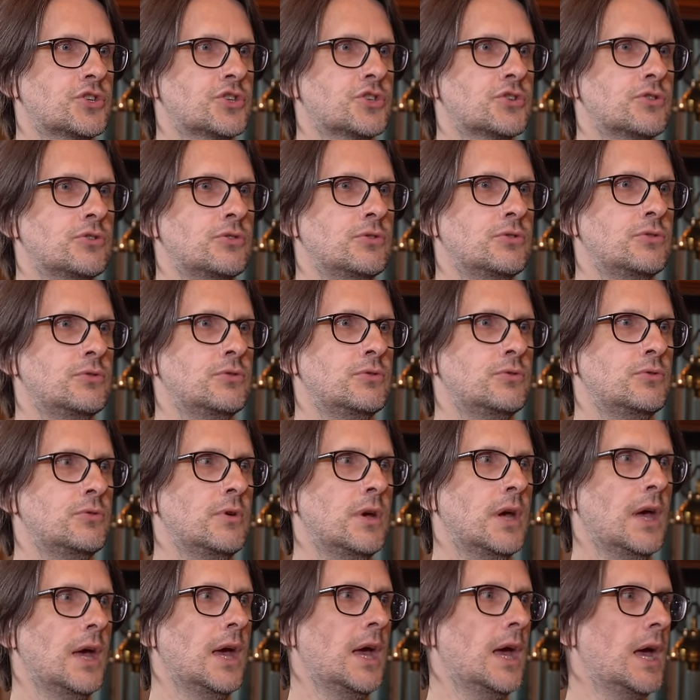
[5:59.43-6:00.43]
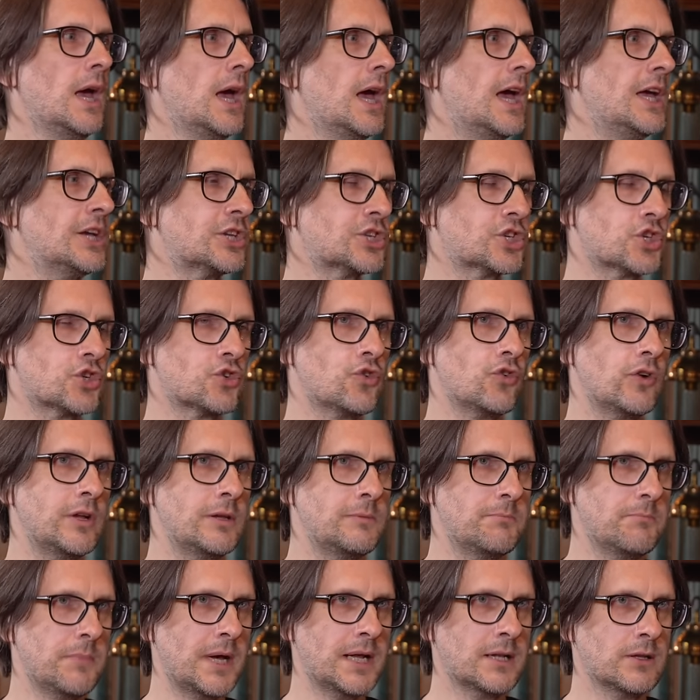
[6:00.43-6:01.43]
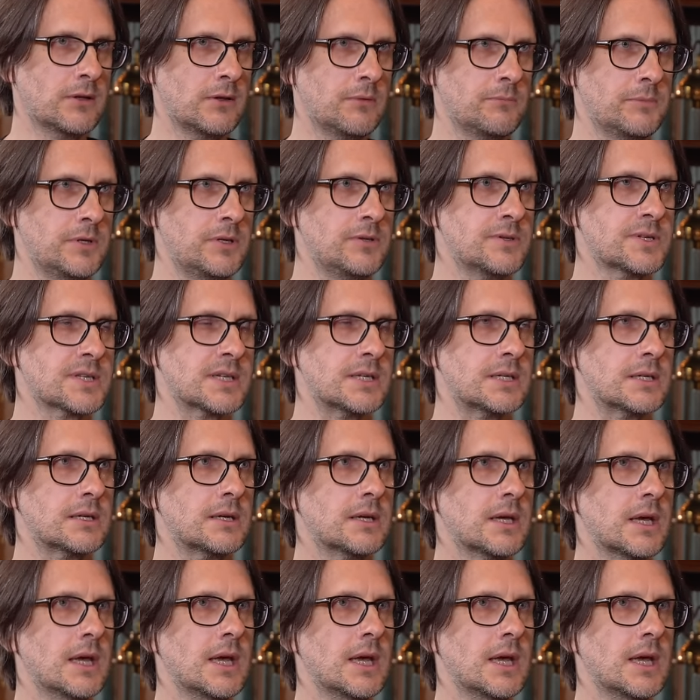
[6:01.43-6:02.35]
to extreme metal music.